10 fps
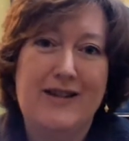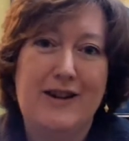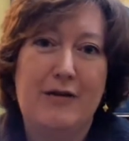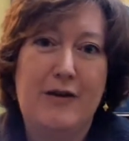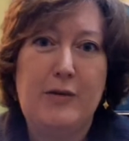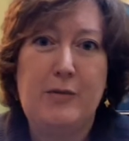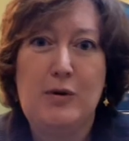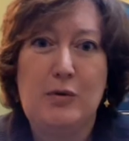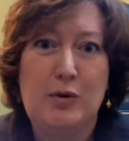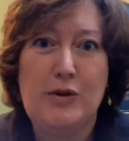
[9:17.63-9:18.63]
You know,
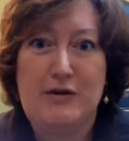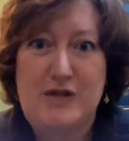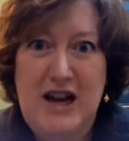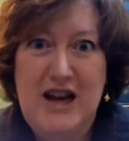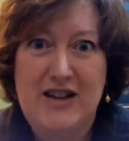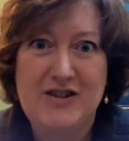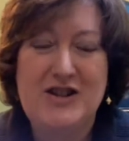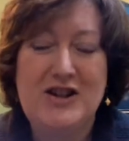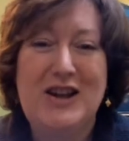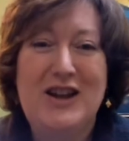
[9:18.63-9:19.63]
Facebook rules have
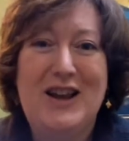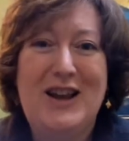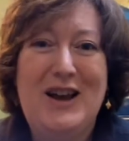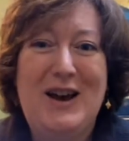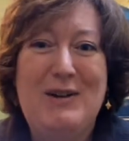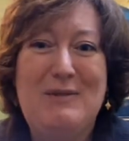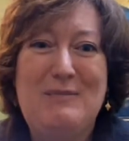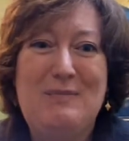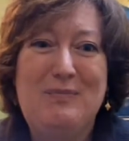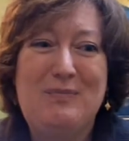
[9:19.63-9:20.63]
changed.
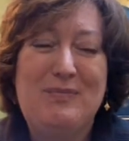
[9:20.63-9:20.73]
Um,